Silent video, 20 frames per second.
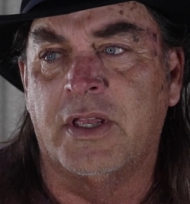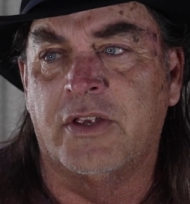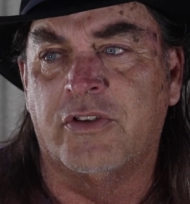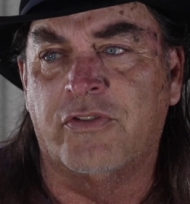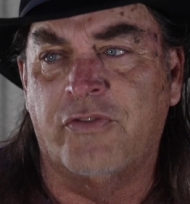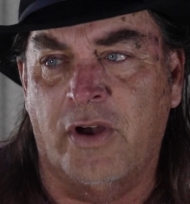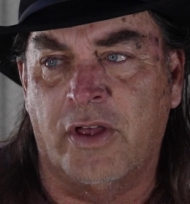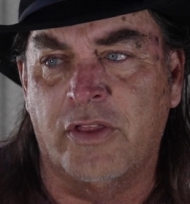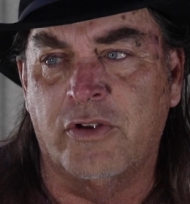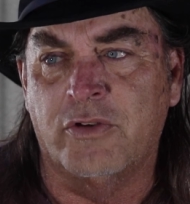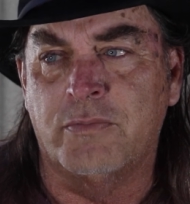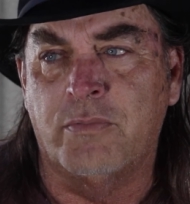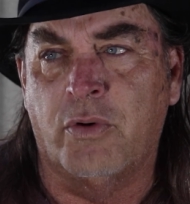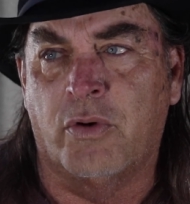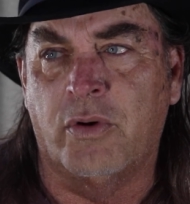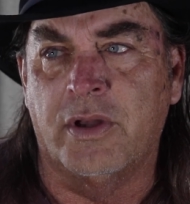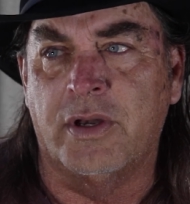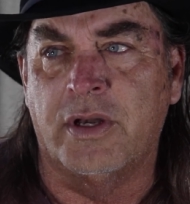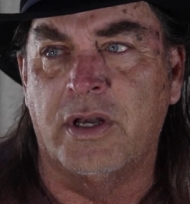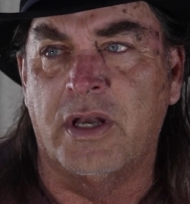His father was
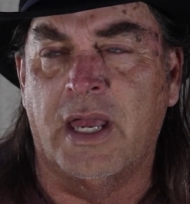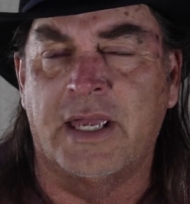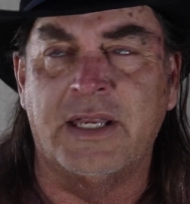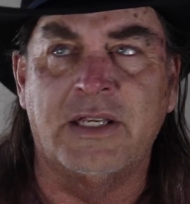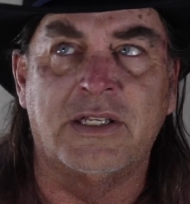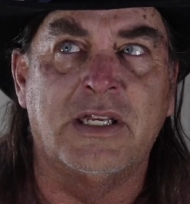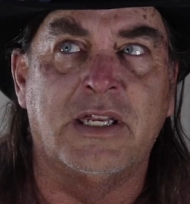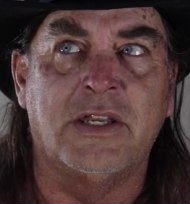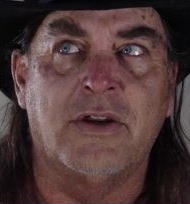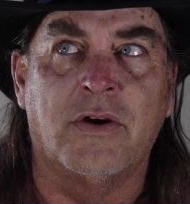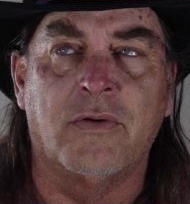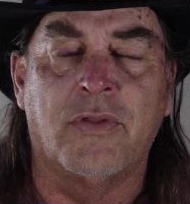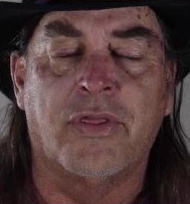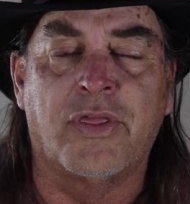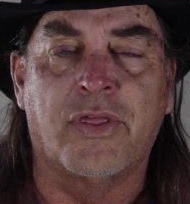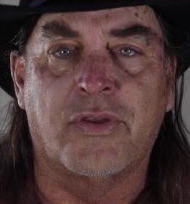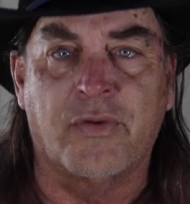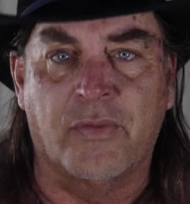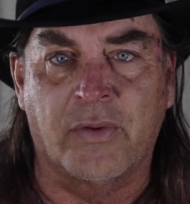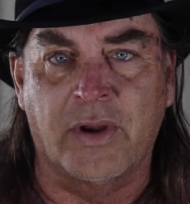born in
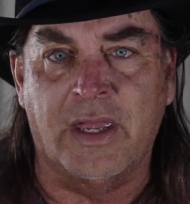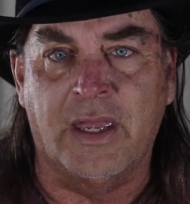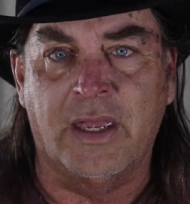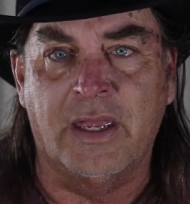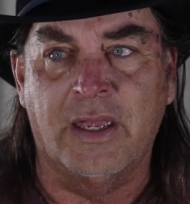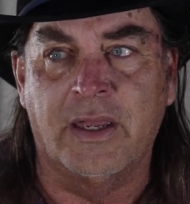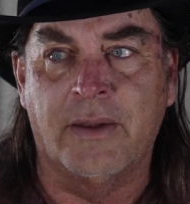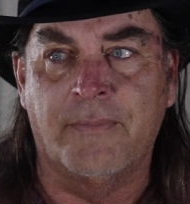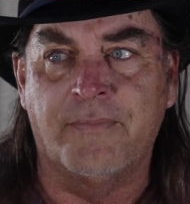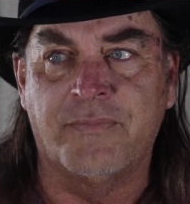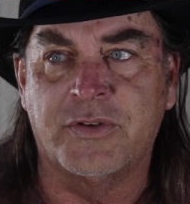1903,